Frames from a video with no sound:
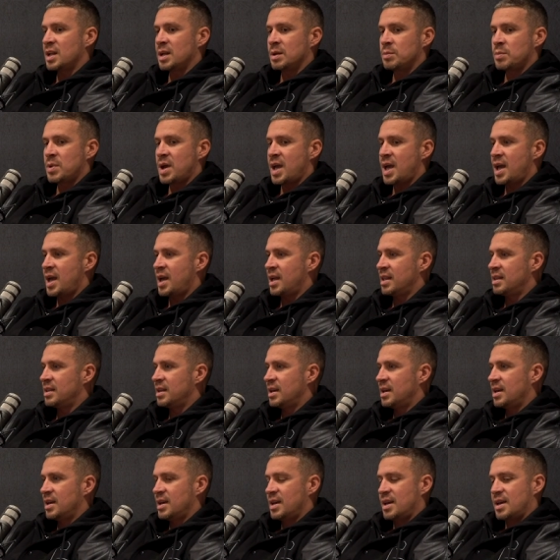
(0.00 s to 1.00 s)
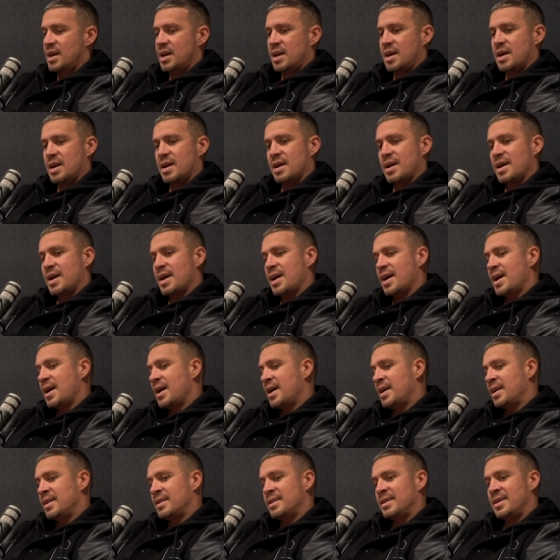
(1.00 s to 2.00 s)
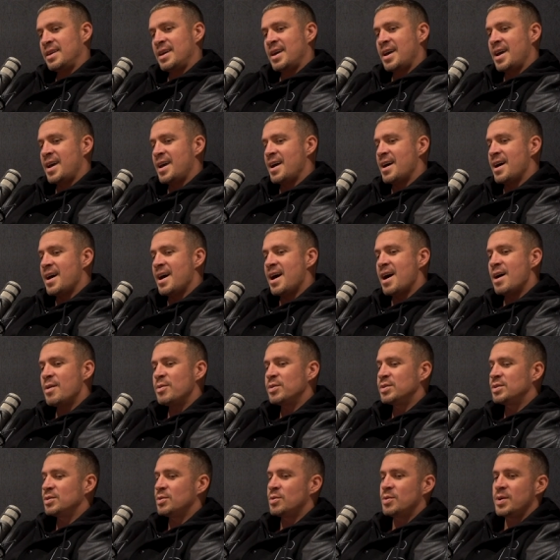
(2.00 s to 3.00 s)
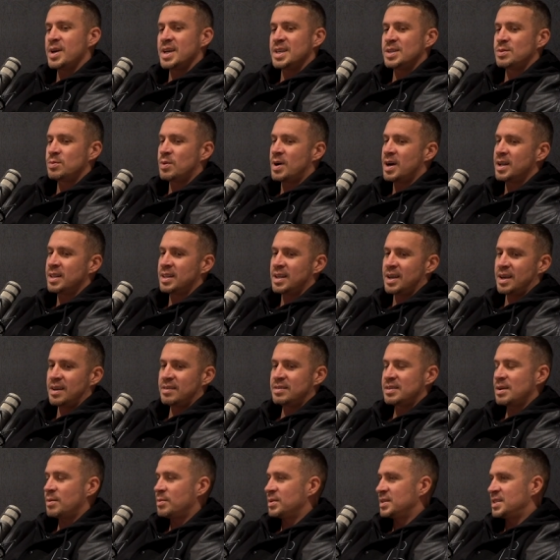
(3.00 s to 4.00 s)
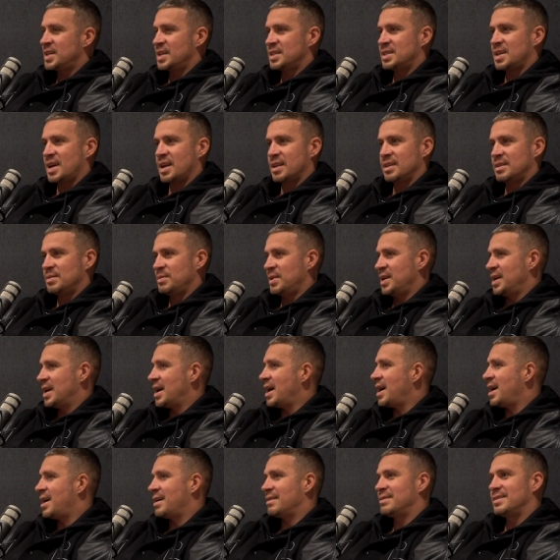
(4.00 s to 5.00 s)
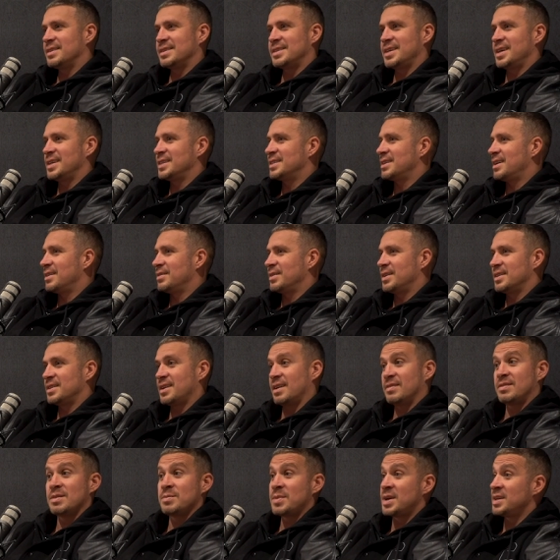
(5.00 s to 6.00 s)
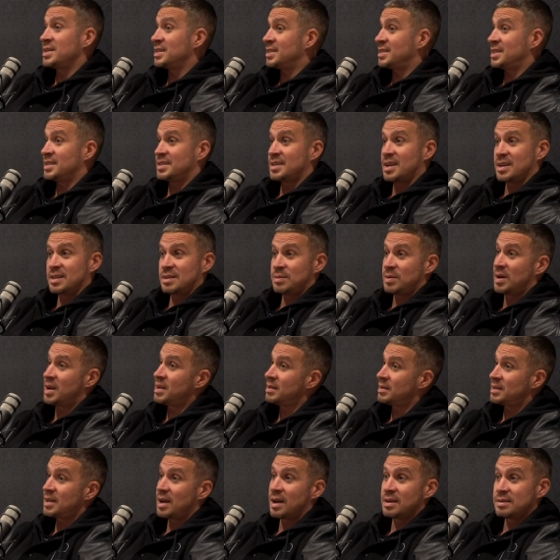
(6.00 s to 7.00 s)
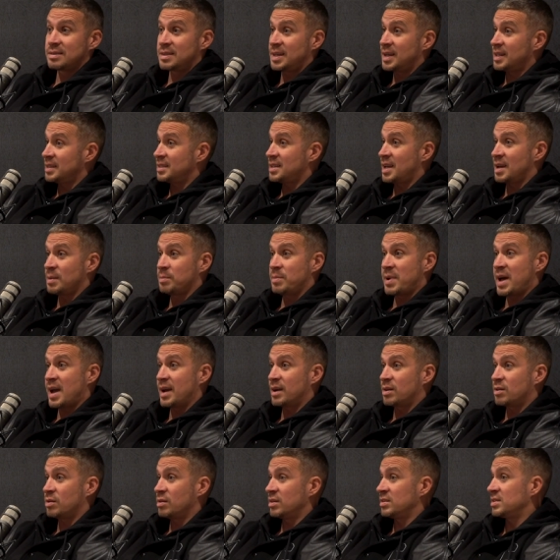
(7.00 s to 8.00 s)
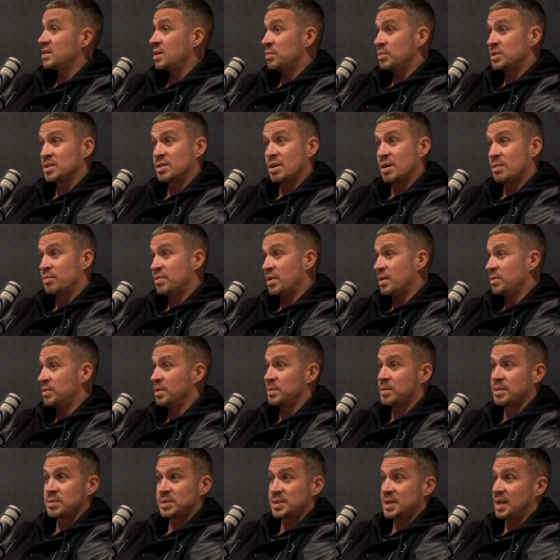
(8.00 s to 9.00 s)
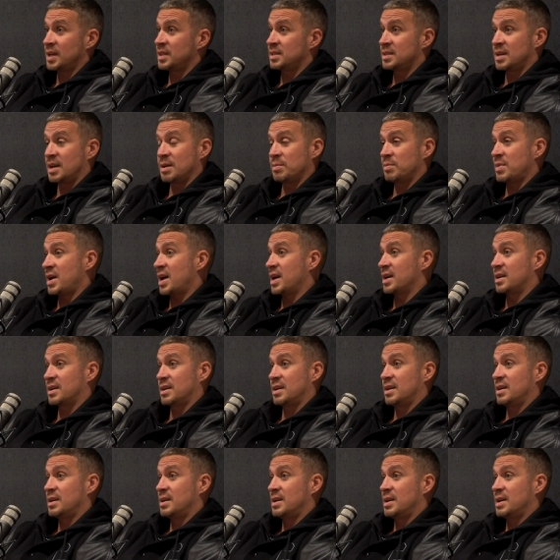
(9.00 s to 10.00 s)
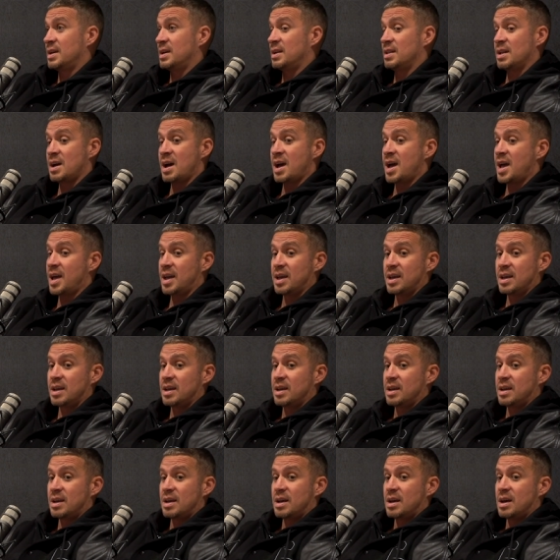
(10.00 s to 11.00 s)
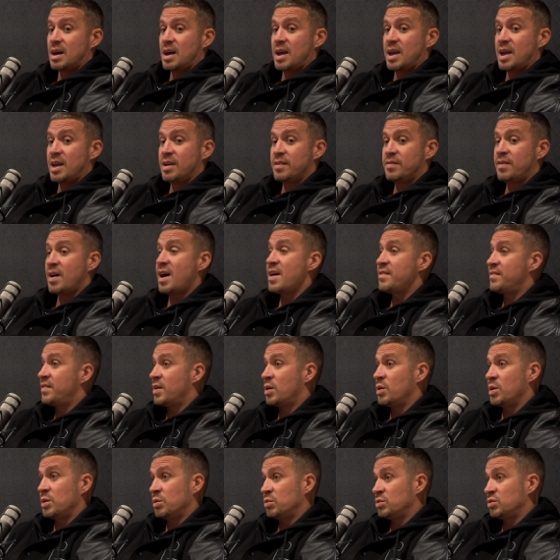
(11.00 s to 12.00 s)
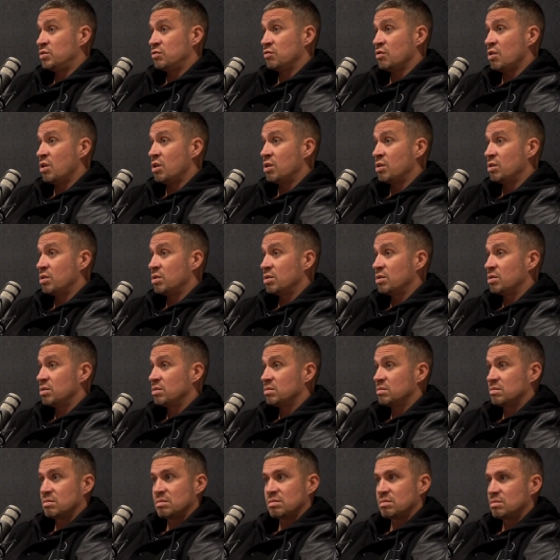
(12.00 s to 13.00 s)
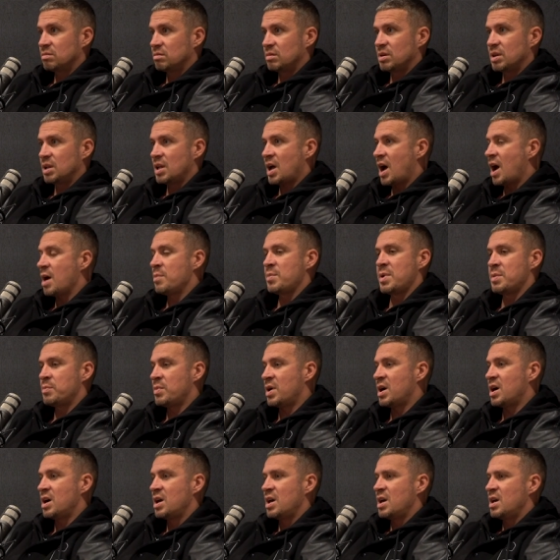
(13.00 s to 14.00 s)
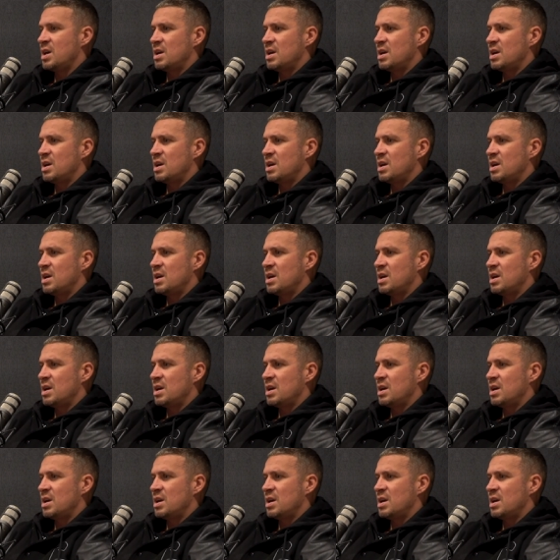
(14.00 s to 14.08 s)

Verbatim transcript: in my head and yeah i was always one that if someone says something to me i have to say something so if the manager says something to me i'm, I'm saying something back or if someone's got a problem i'm saying something back yeah like if i felt it was wrong like i remember